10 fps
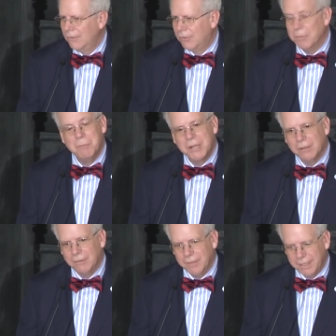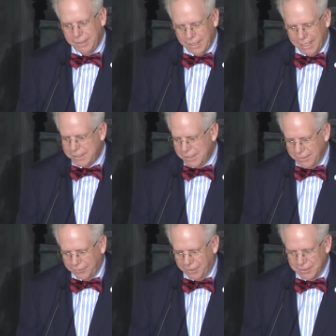from the middle of the
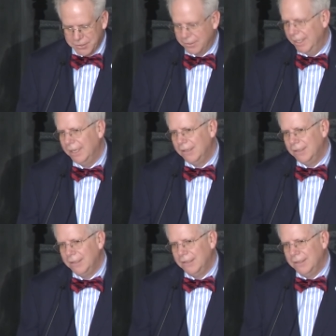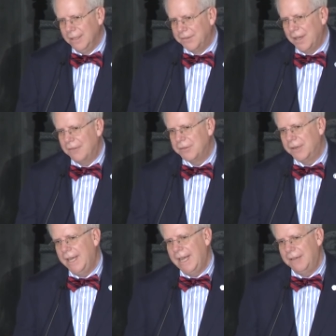18th century, that's after
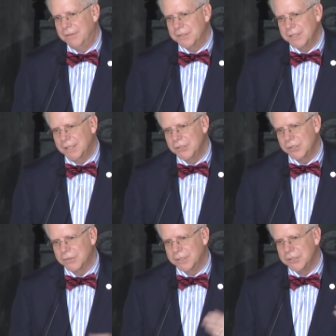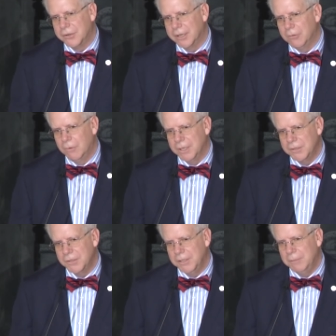a half a century during
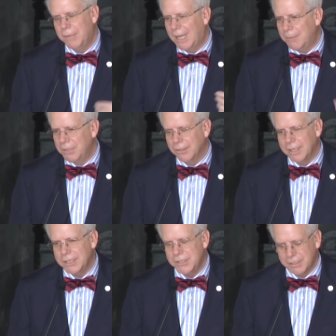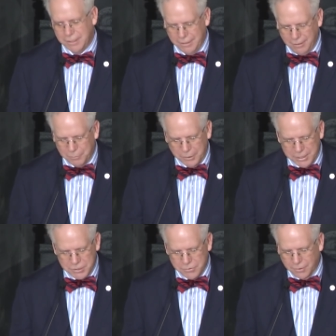which the population of
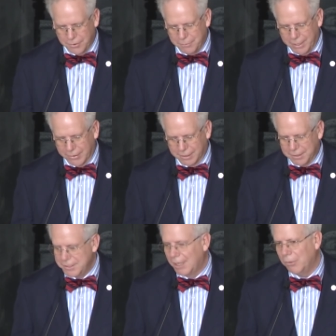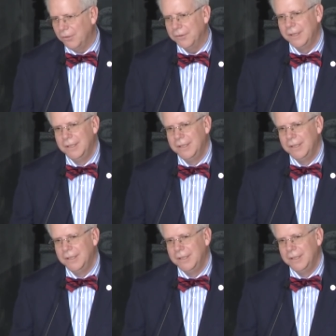British North America doubled,